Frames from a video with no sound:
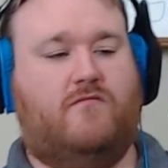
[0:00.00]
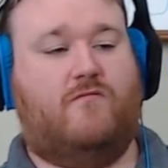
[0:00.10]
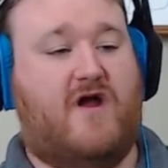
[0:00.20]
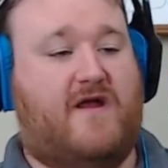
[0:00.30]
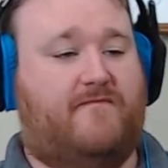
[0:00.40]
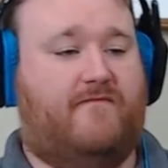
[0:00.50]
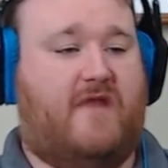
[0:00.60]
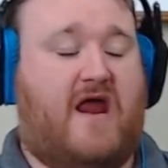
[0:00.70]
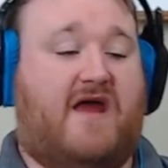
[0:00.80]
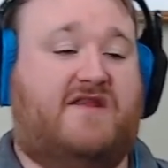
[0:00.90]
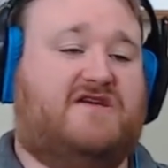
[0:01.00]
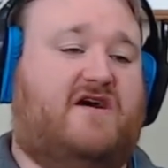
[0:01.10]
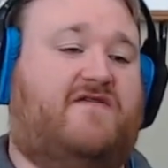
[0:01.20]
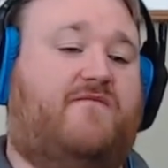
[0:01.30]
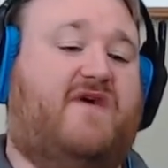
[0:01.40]
Right. And
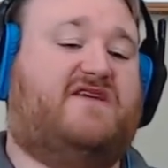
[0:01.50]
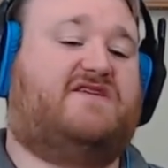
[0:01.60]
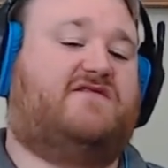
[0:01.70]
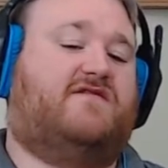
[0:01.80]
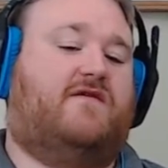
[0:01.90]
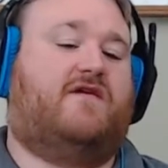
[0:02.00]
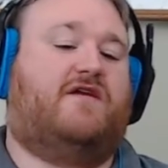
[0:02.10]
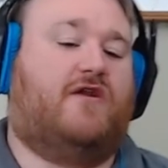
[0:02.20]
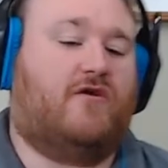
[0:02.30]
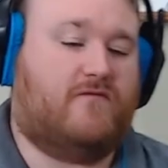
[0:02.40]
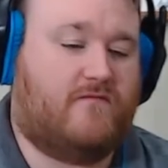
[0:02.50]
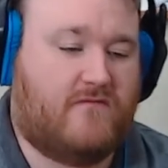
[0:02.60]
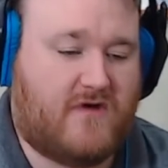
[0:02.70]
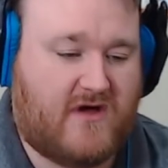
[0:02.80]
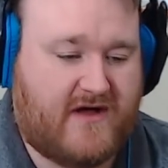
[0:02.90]
the best,
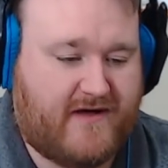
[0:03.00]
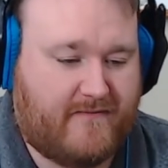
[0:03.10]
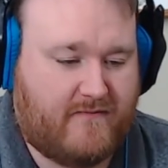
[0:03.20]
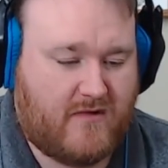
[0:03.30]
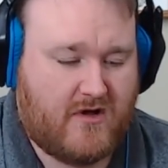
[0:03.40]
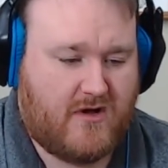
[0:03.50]
um,